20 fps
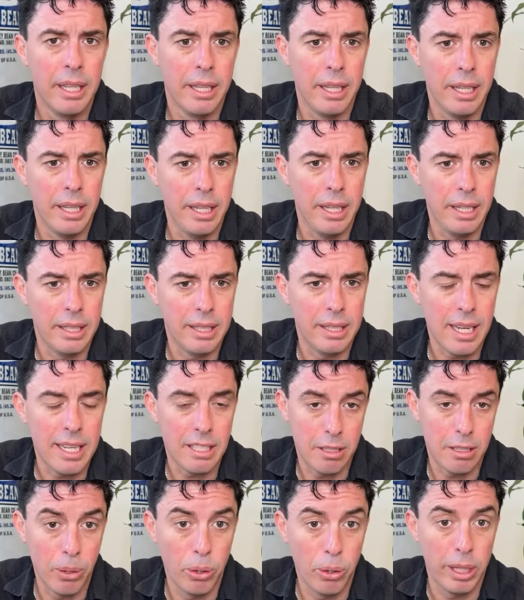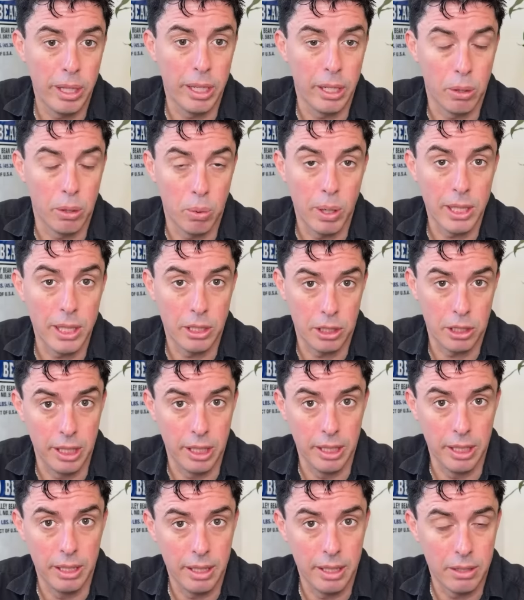The testimony in
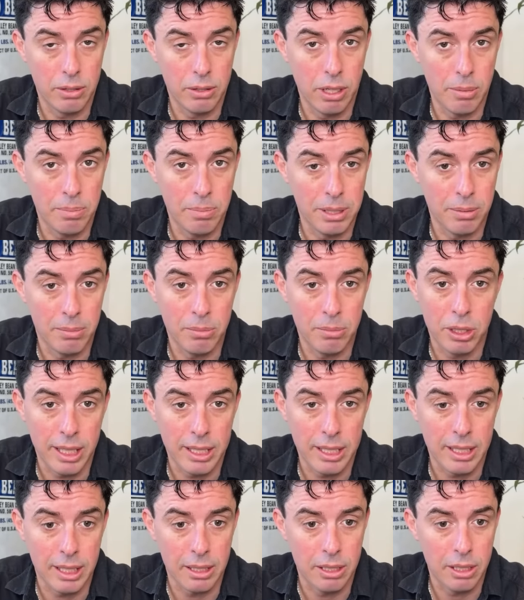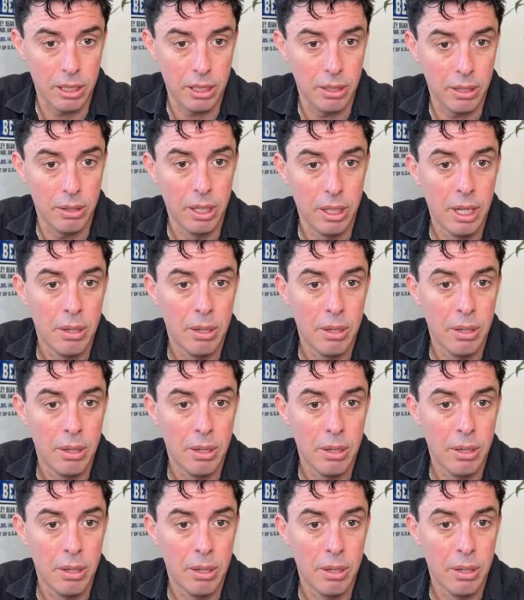question that Trump is objecting to